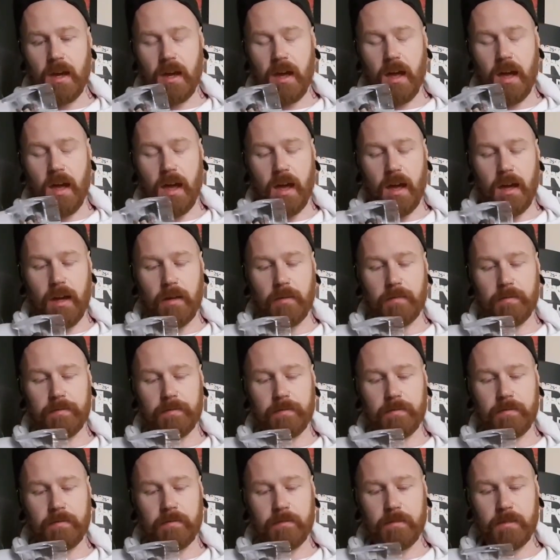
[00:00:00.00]

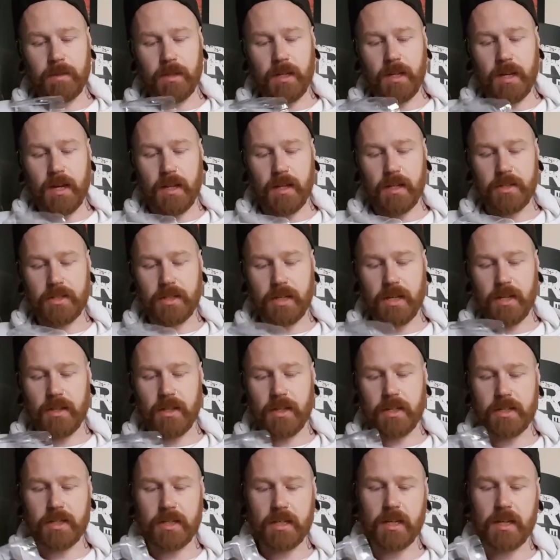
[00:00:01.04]
But yeah, let's get
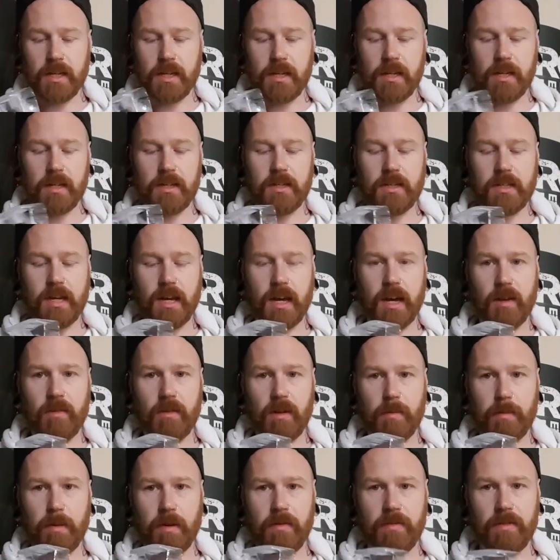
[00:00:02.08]
this tie
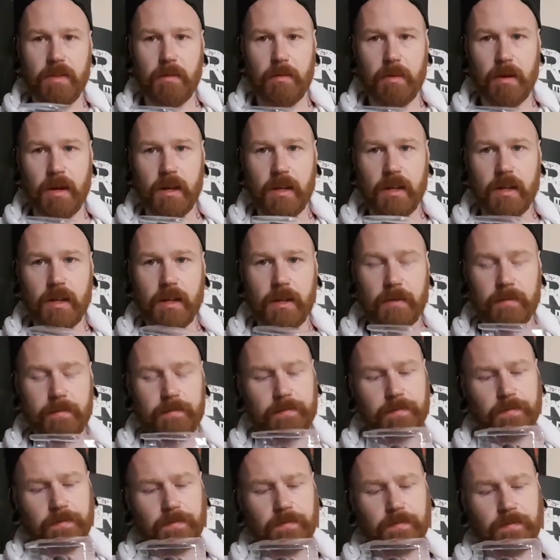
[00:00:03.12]
wrap off the back
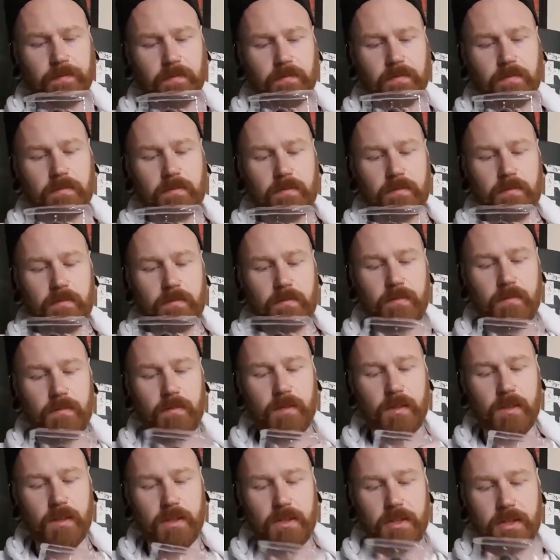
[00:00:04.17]

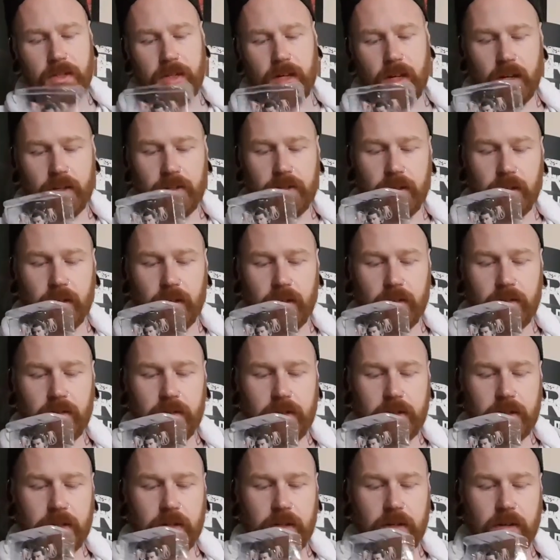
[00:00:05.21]
and let's see how she
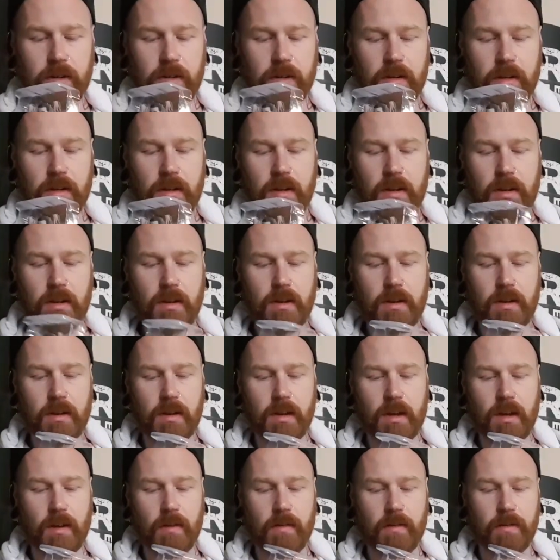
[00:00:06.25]
looks.
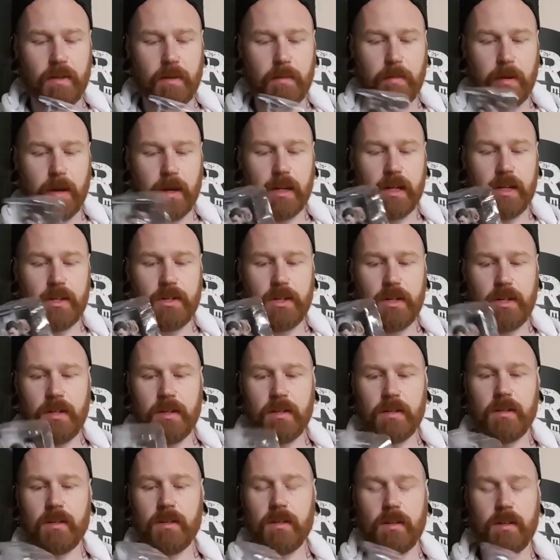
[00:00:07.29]
Out with the packaging.
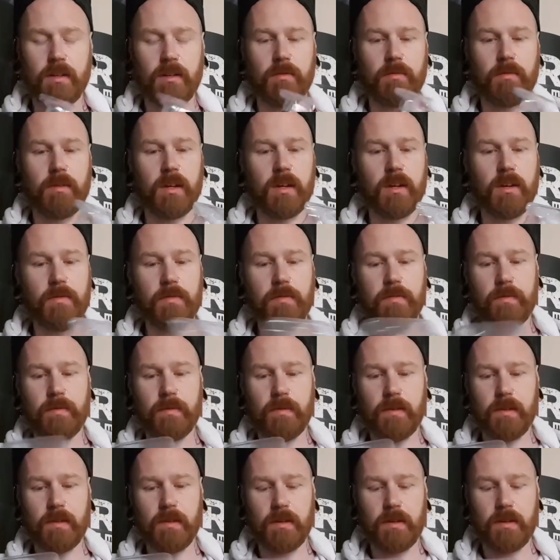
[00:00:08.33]
There we go.
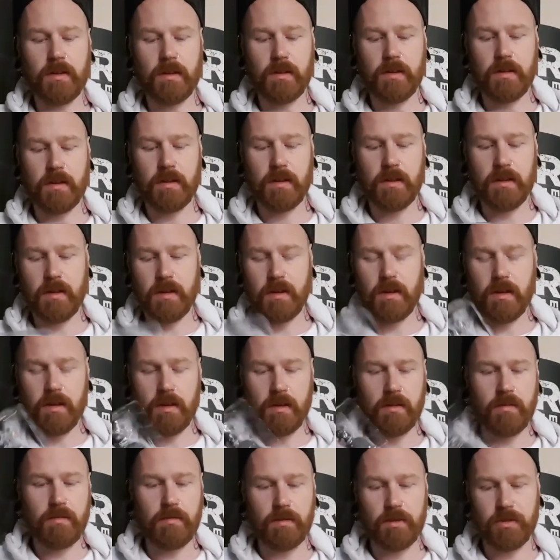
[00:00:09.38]

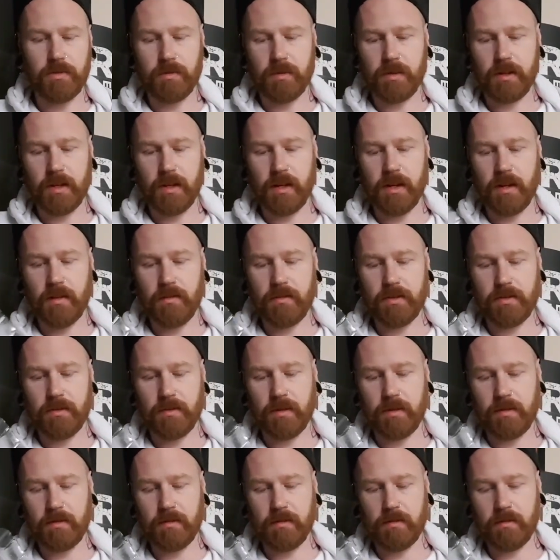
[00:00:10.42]
Oh, there's one down here as
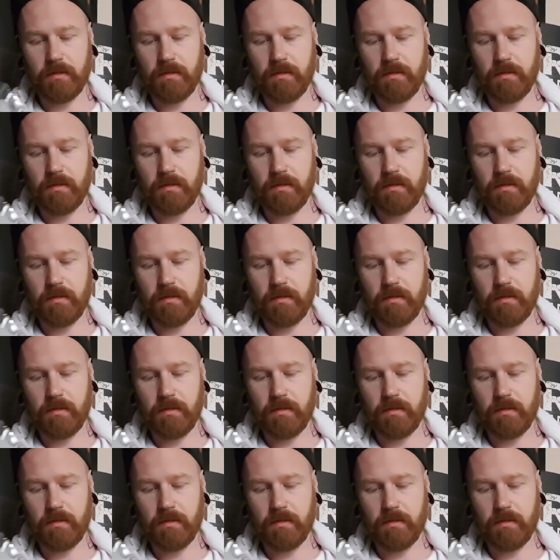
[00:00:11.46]
well.